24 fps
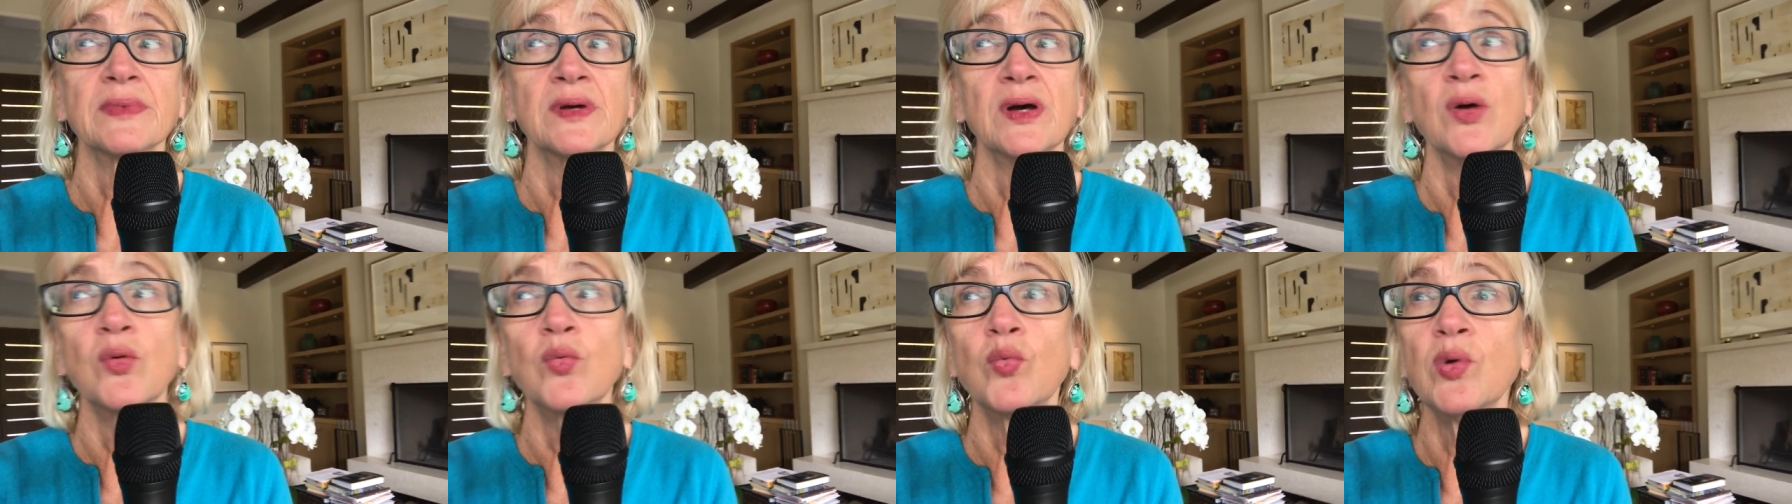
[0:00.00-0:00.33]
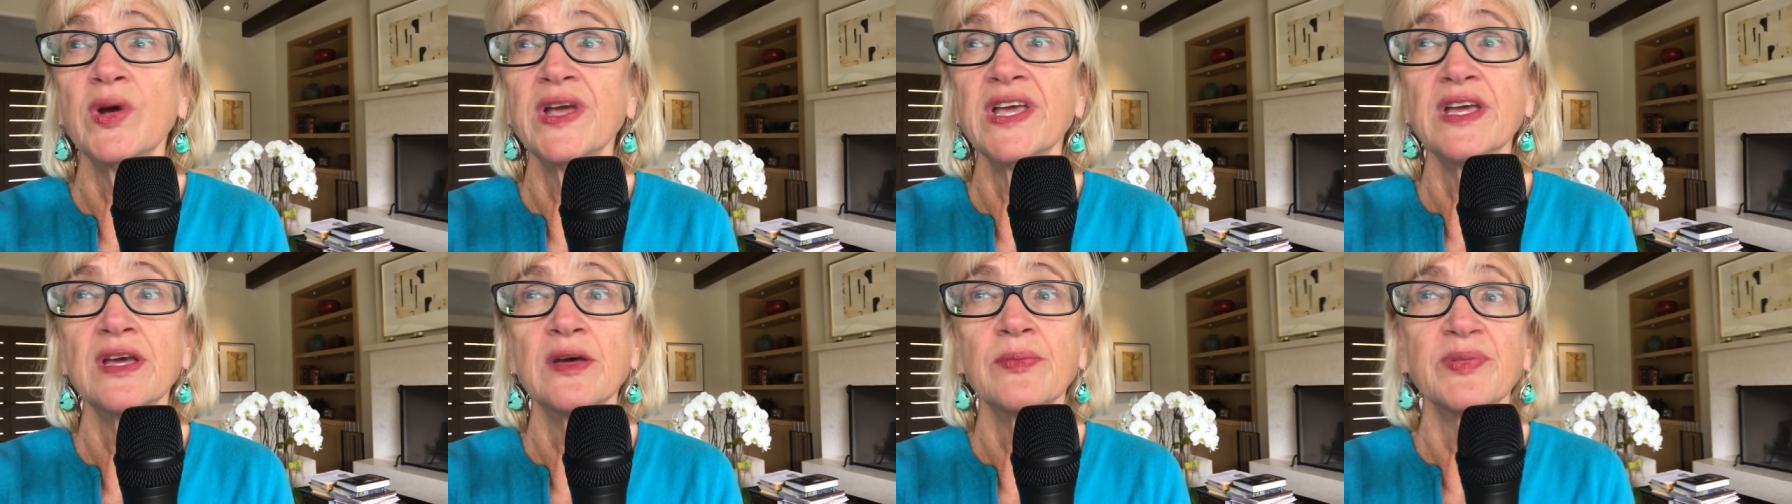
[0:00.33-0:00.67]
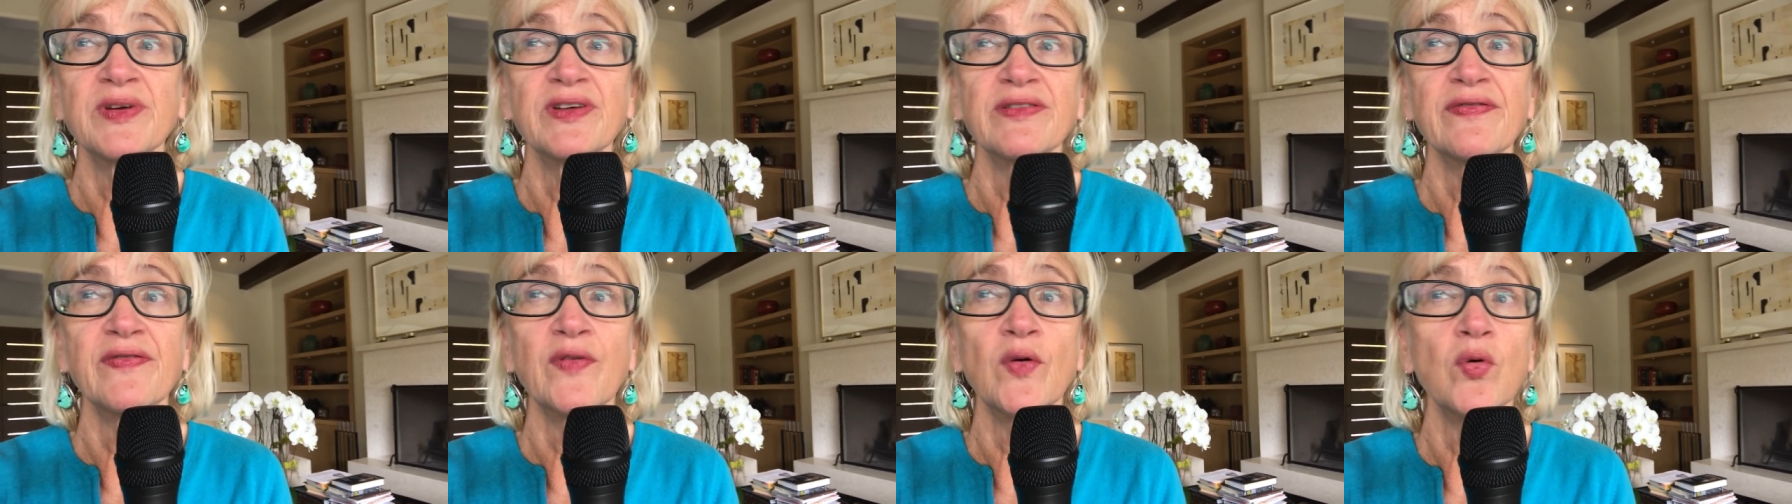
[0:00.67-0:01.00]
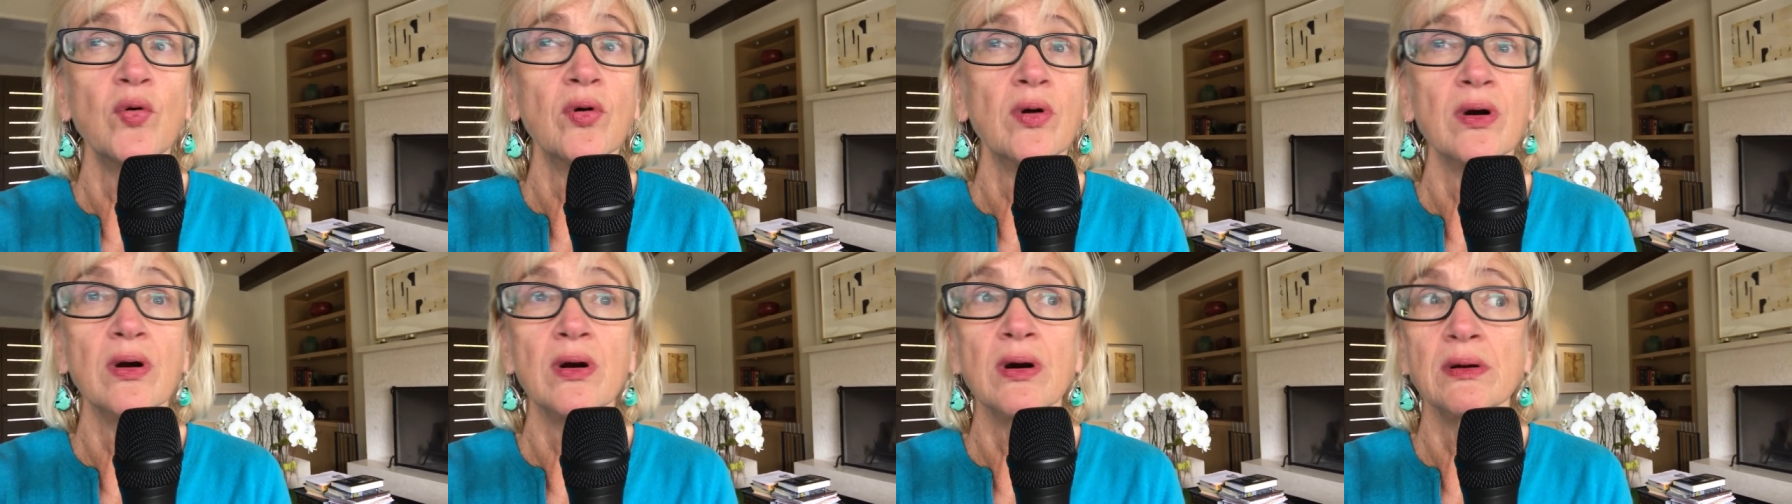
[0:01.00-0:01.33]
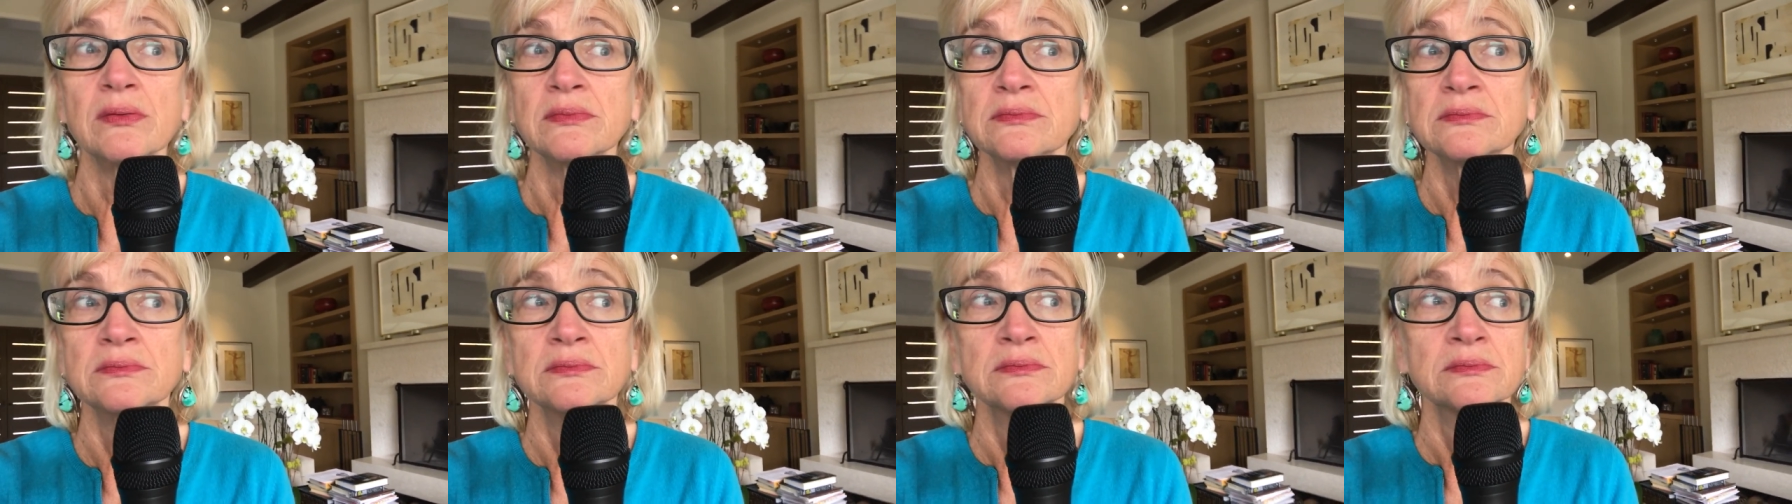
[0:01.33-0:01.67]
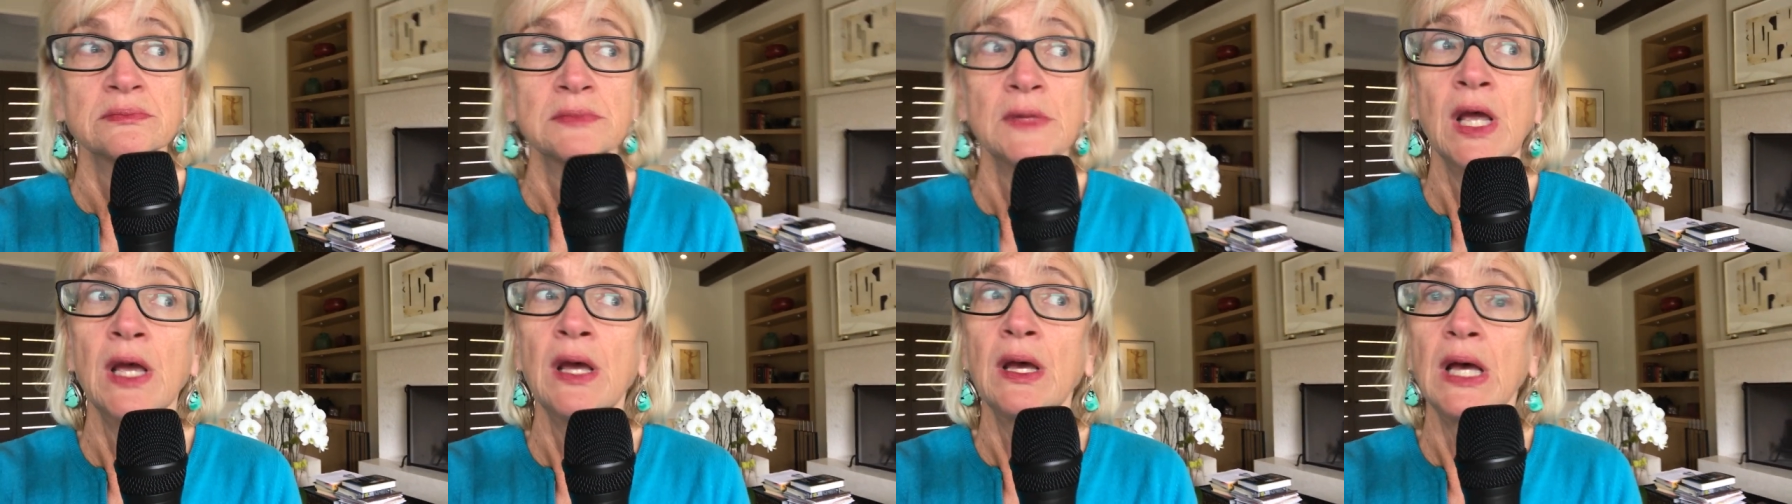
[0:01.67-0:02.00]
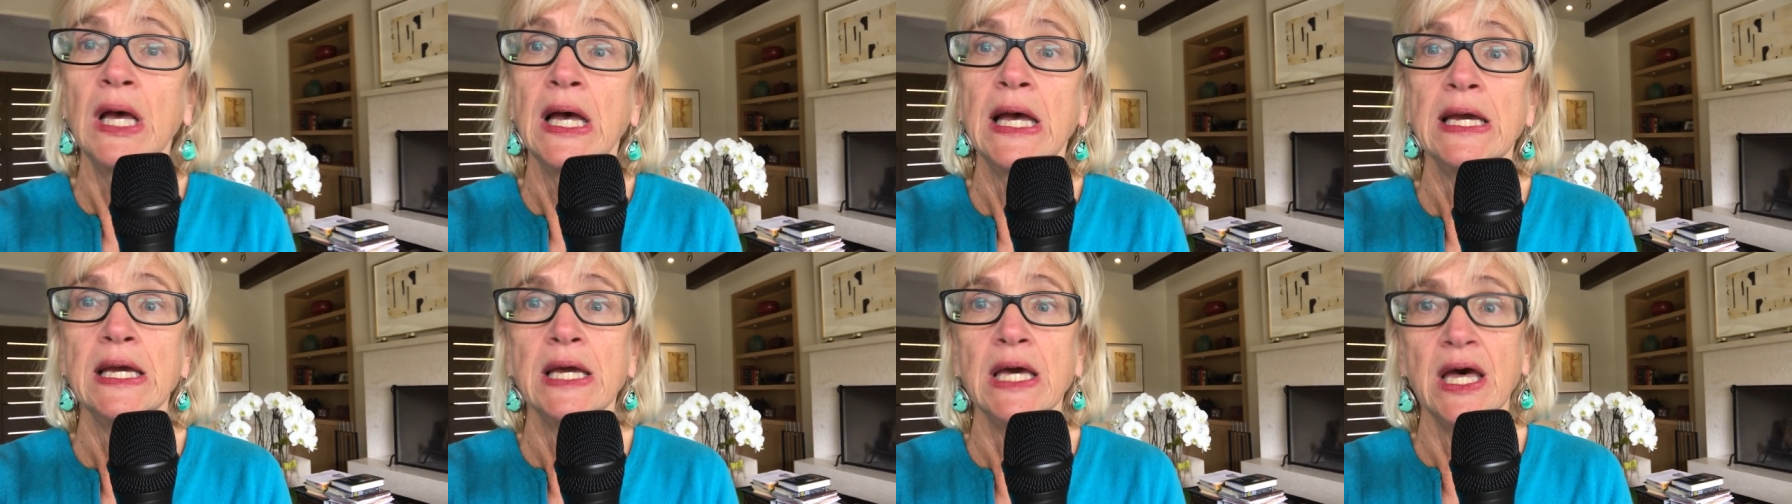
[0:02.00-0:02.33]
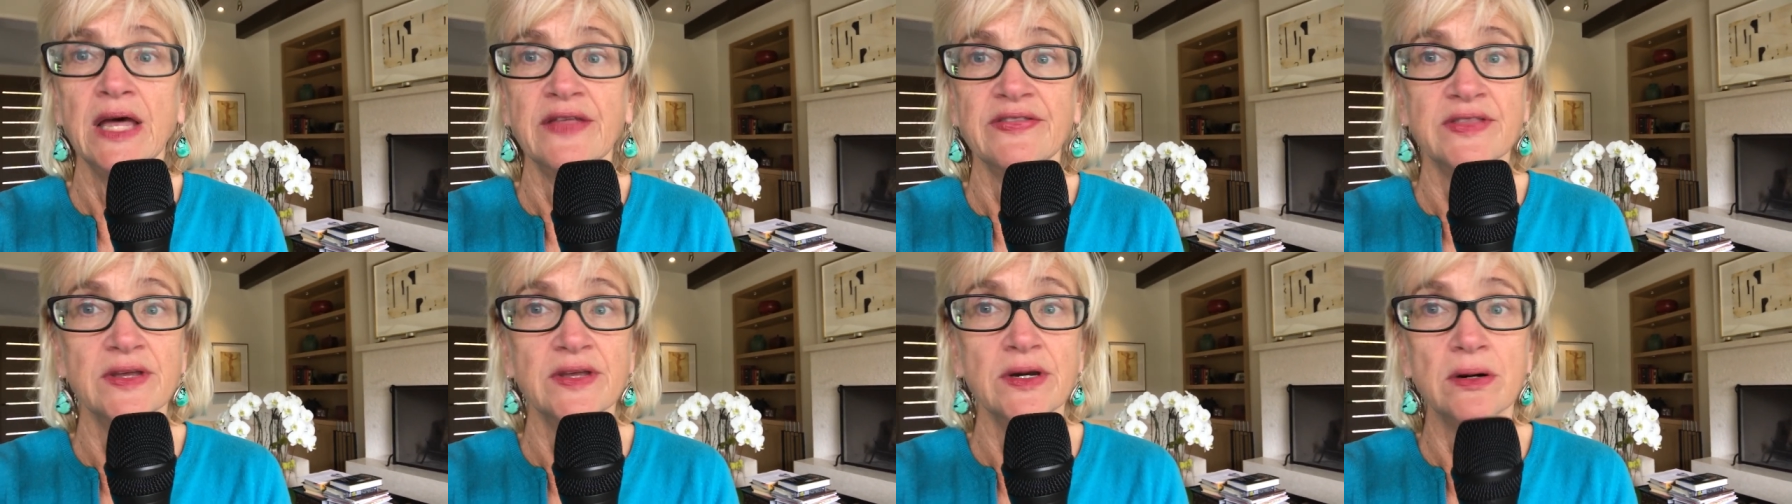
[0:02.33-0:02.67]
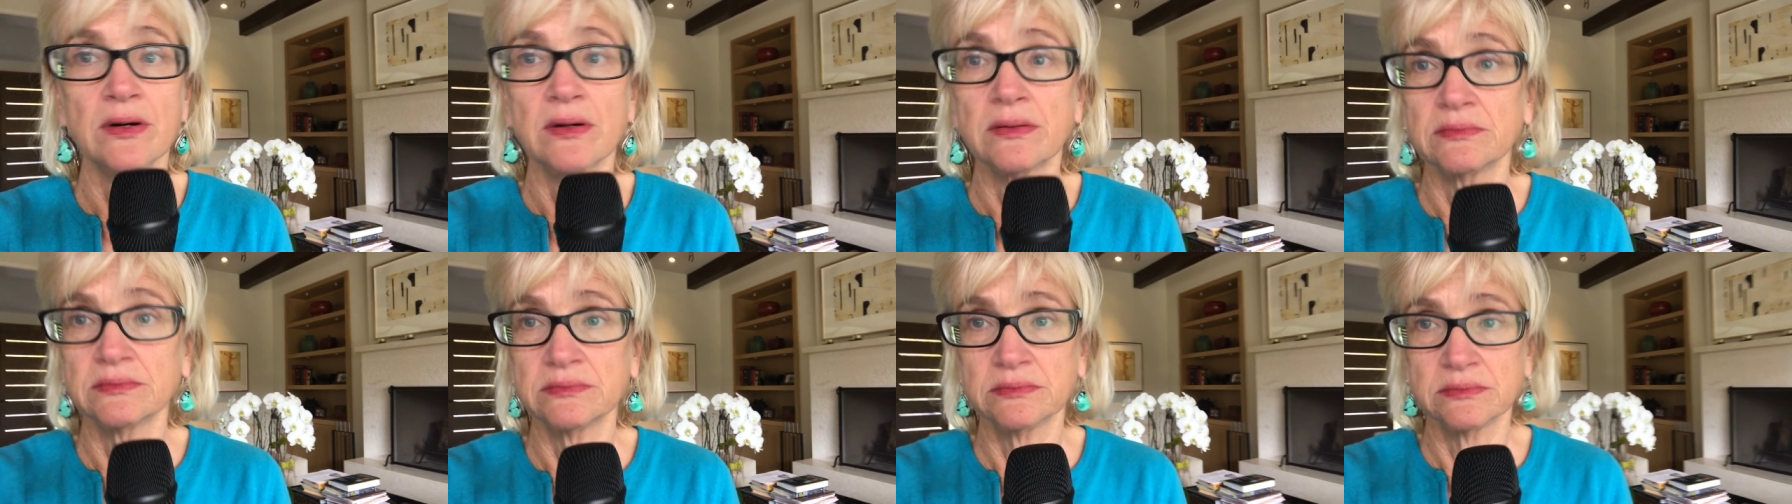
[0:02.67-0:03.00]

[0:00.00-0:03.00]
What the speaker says: a week before I got there